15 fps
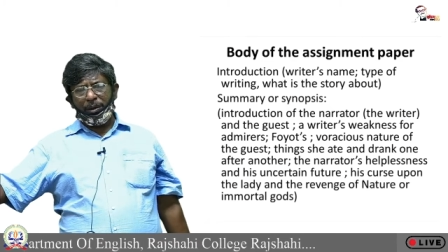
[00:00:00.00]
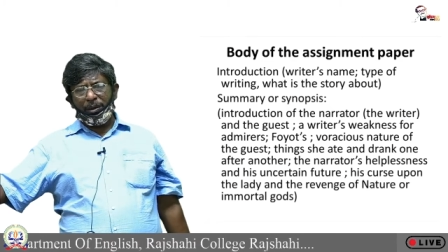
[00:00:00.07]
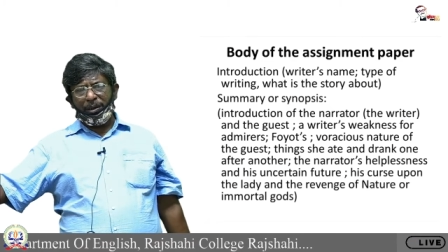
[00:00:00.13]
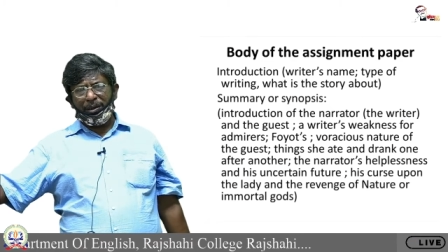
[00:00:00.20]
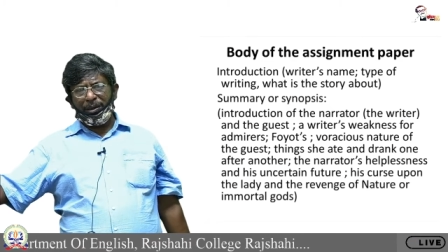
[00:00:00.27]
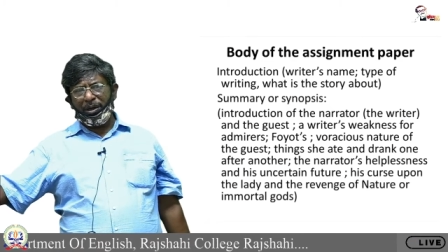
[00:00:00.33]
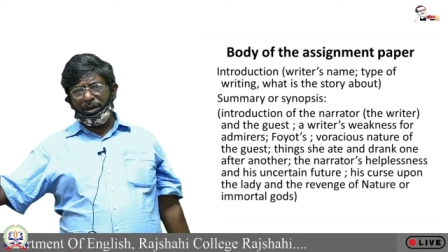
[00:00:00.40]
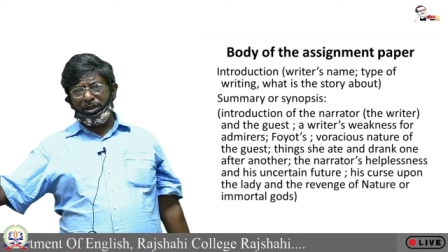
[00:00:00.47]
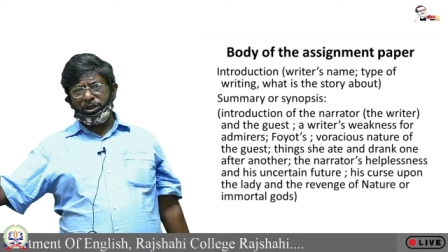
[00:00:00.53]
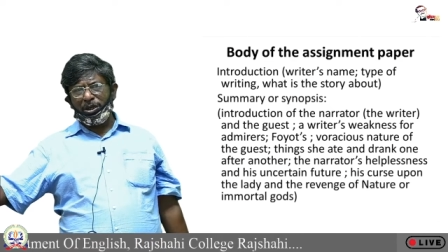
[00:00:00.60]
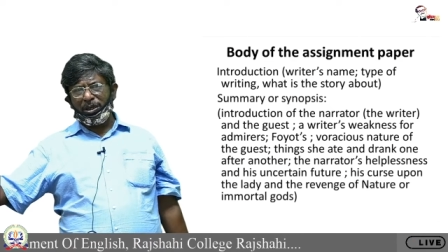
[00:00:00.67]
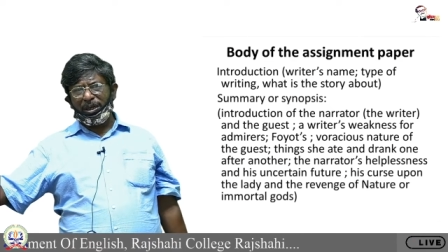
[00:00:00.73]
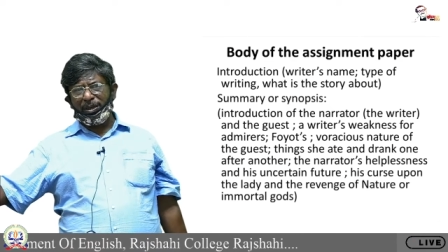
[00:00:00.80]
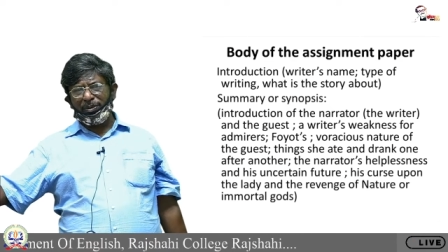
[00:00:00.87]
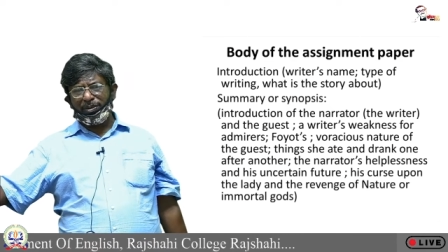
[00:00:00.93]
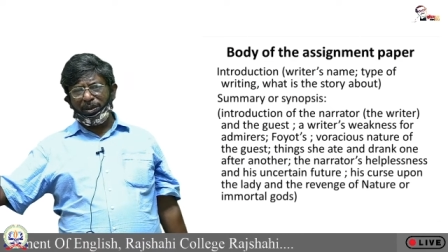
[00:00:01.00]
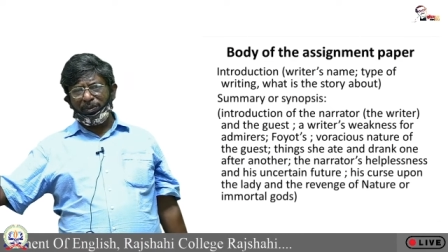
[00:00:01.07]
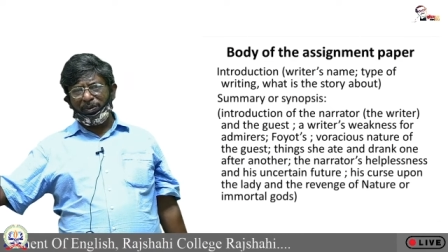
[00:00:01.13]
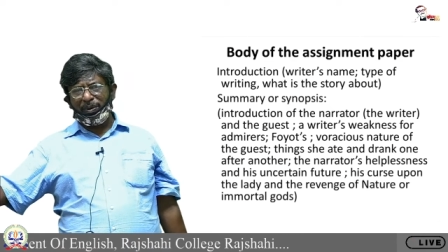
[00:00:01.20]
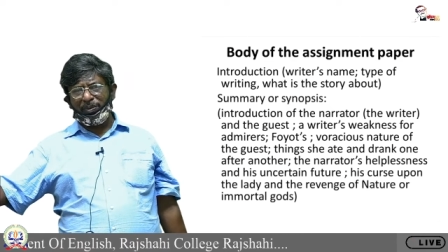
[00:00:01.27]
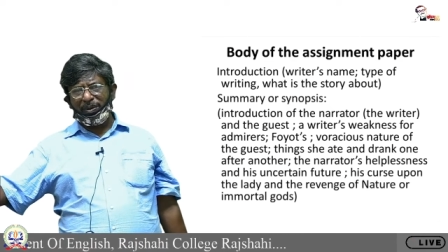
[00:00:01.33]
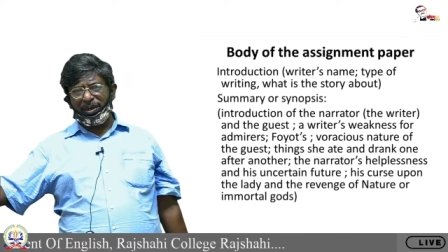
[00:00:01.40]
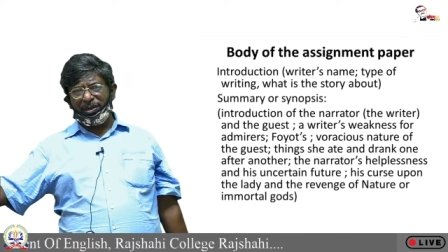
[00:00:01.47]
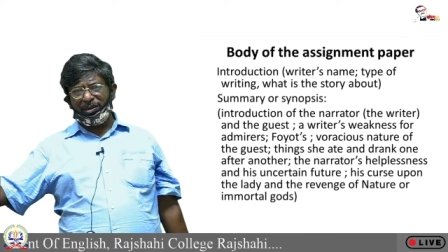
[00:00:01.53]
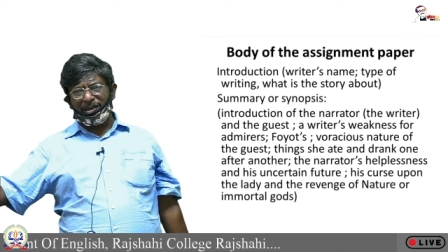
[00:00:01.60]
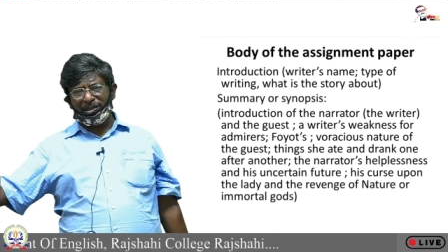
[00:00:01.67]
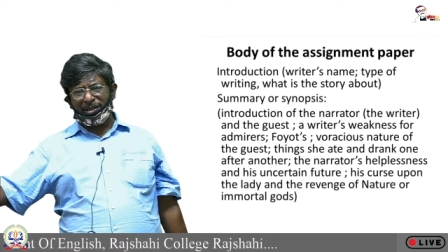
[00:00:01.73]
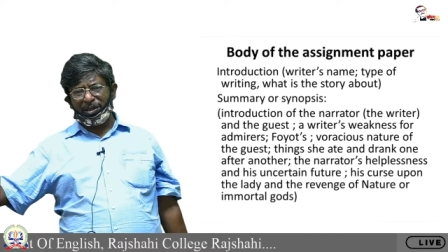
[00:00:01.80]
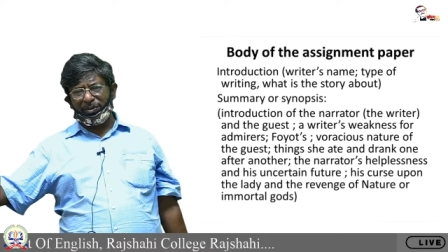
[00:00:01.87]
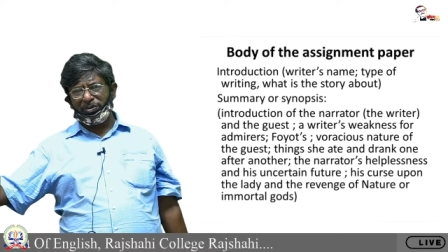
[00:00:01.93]
He also gives a vivid
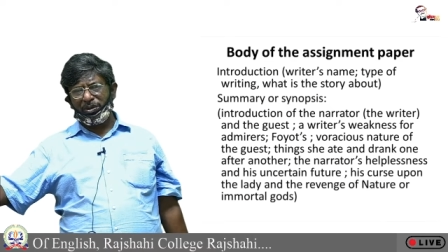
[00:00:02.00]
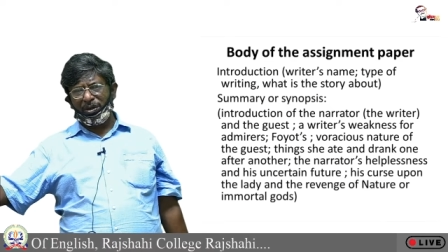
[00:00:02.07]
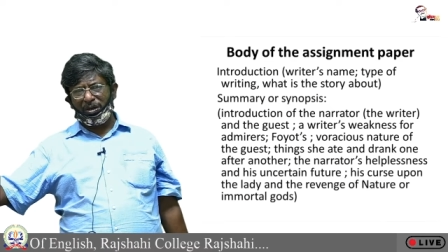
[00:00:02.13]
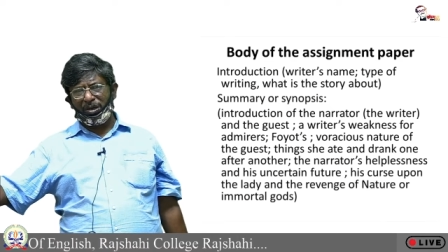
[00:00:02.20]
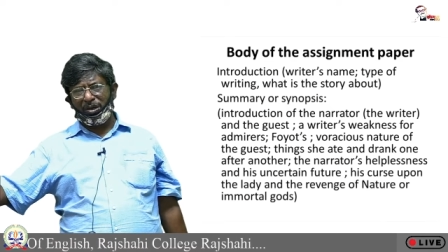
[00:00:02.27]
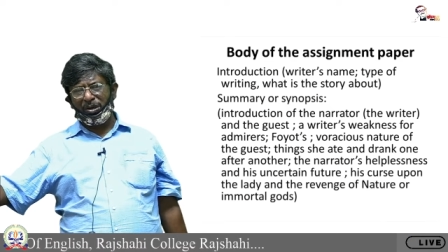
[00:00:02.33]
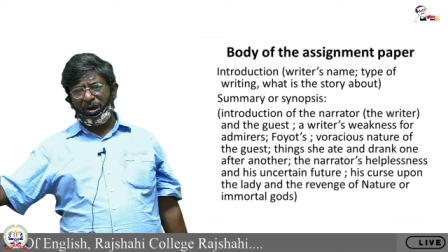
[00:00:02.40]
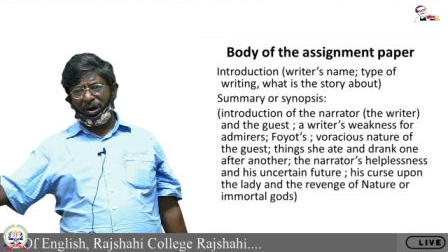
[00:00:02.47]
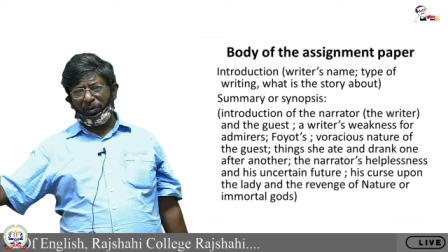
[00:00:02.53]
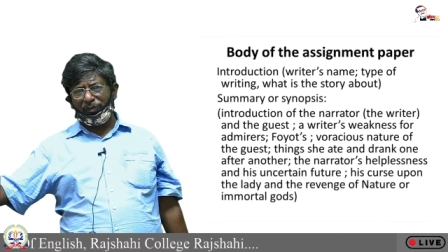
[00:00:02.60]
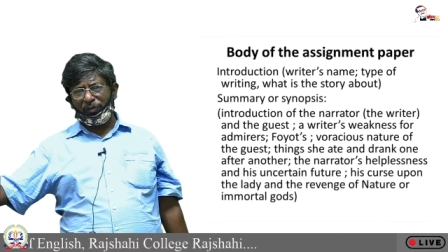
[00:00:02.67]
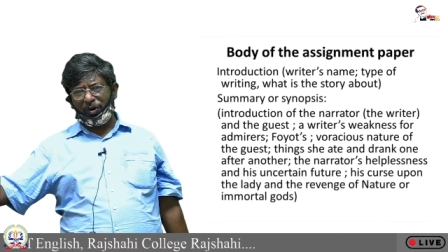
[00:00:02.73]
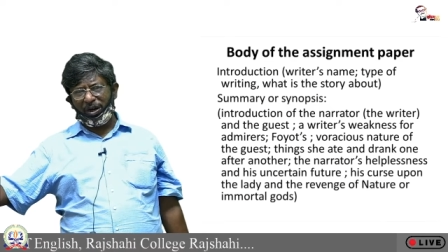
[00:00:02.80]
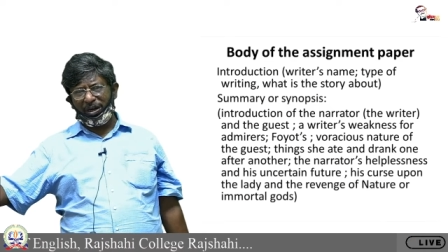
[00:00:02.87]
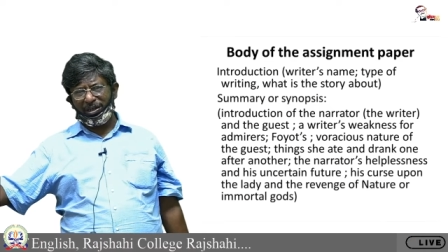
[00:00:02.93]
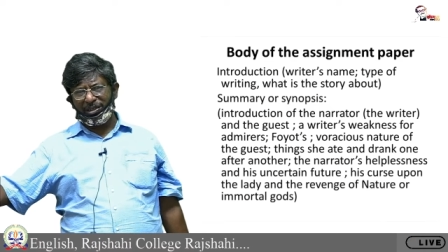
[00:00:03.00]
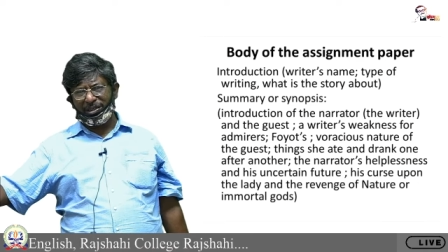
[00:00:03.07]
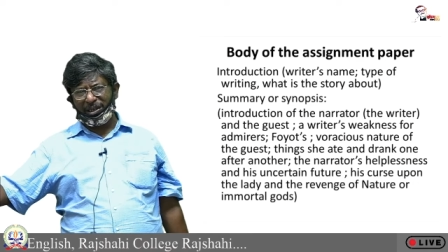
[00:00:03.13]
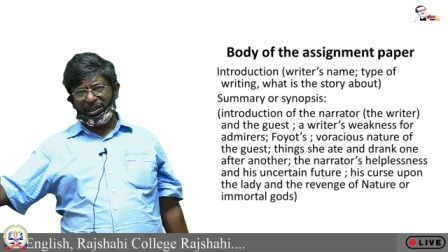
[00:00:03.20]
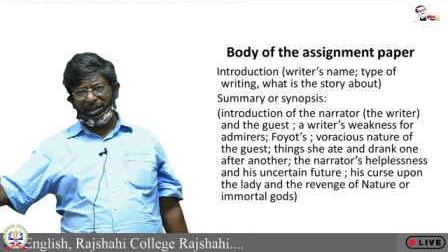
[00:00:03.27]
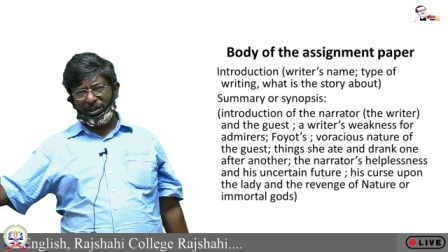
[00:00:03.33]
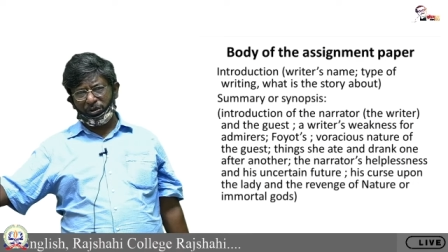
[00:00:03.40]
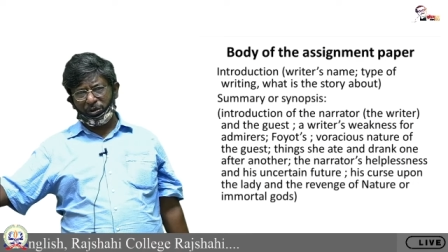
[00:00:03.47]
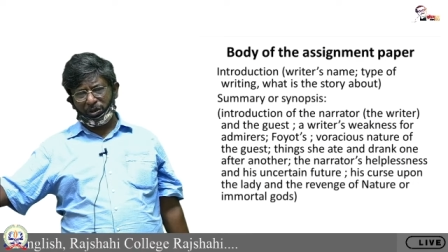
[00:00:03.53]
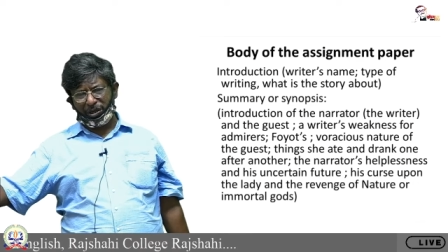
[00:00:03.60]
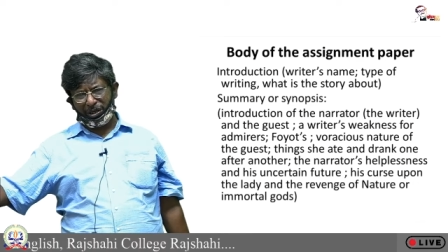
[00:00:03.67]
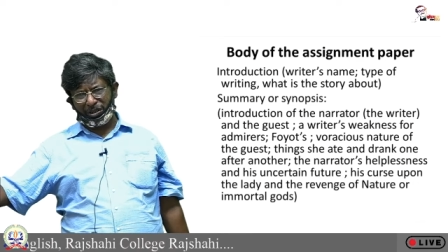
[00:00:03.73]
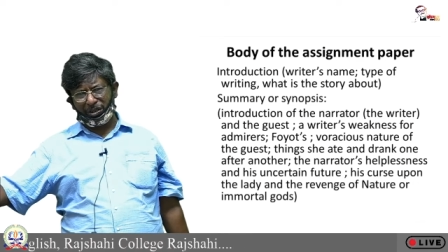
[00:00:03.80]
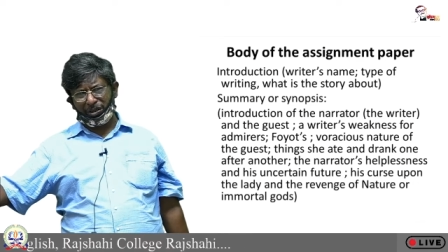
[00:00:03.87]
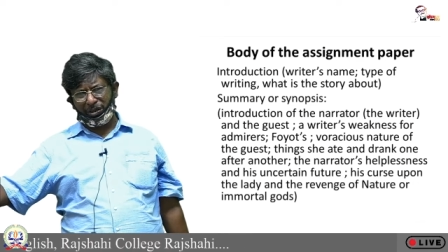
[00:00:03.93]
description of poets and
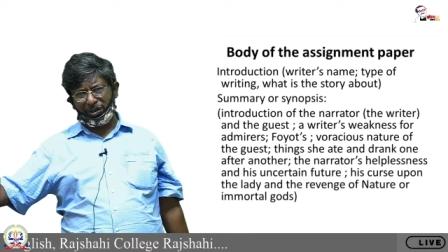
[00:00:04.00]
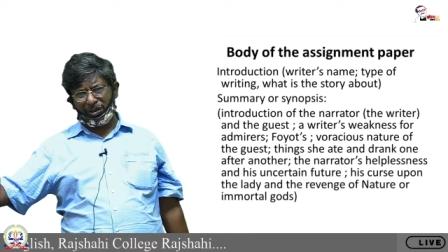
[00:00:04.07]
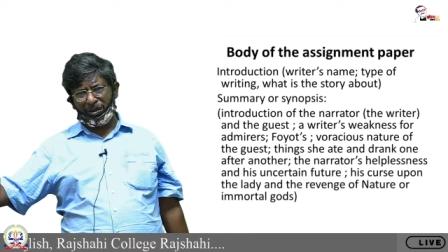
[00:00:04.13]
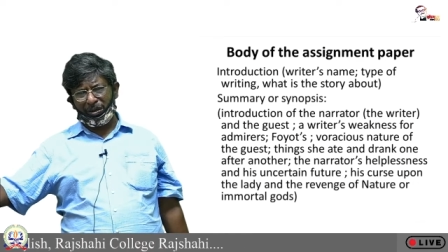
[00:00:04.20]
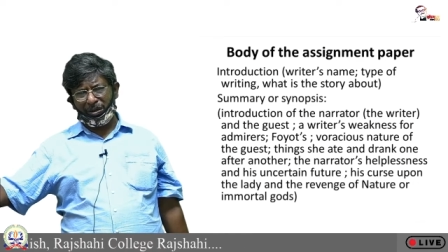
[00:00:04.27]
introduction